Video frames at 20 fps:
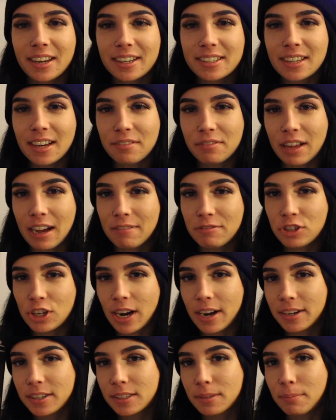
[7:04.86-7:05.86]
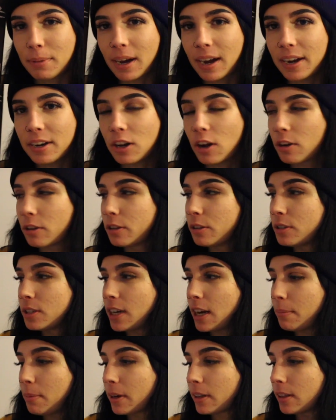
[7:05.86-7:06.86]
Next I have Laugh Tracks by Knock Loose,
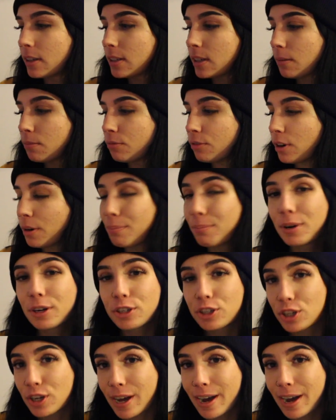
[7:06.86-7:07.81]
and I picked this up from merch